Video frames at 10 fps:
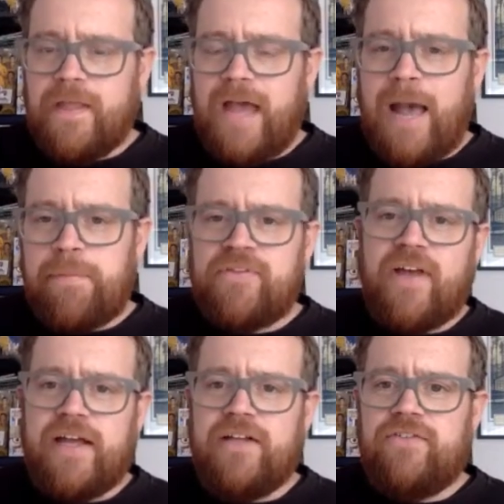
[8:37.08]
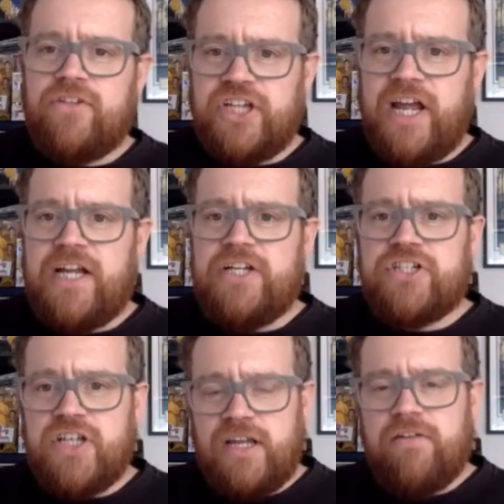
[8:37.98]
appetite to change,
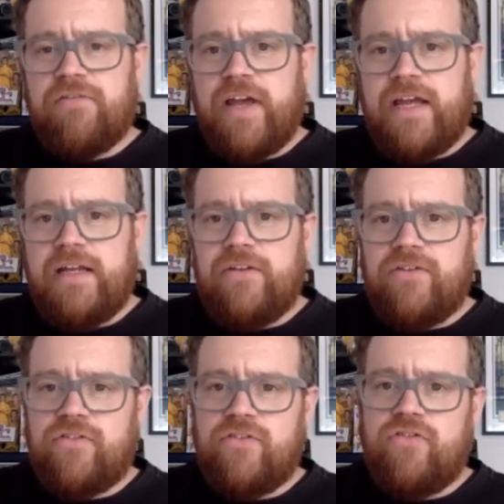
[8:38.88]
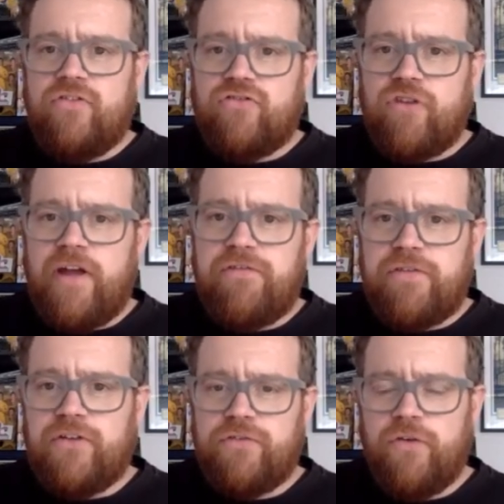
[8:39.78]
to innovate, to drive
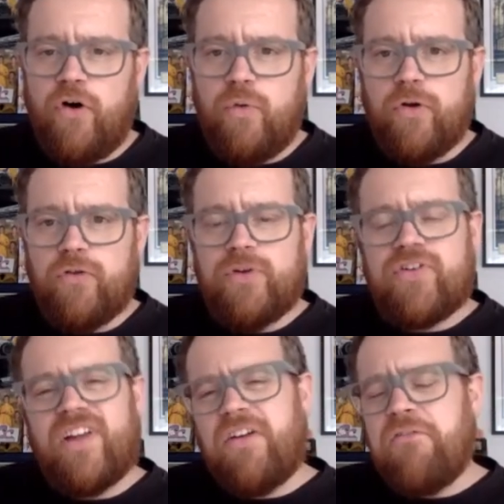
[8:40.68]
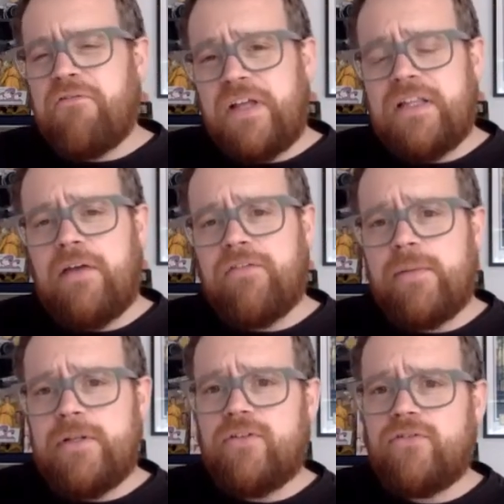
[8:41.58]
things forward, which I don't think the
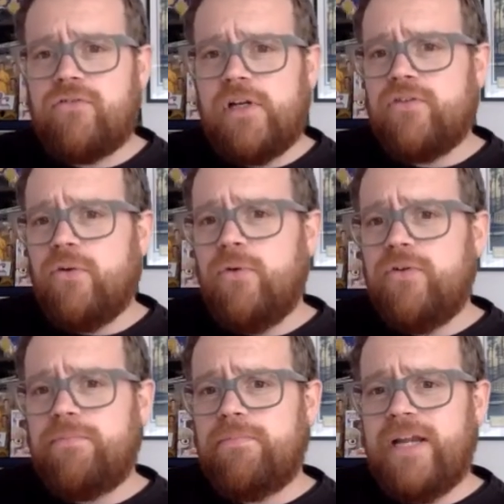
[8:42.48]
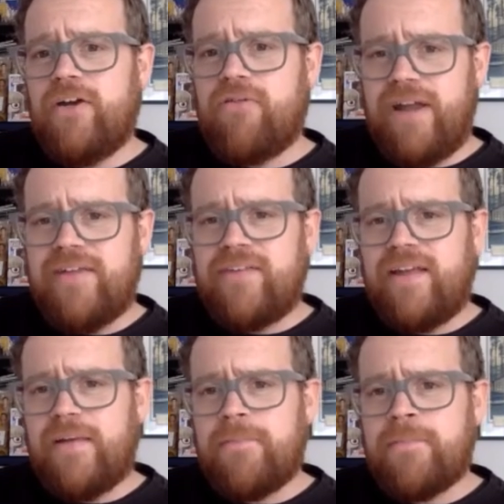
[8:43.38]
FM industry has always been great
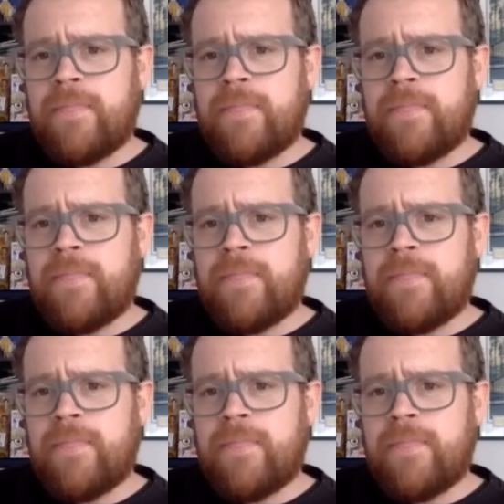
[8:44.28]
at.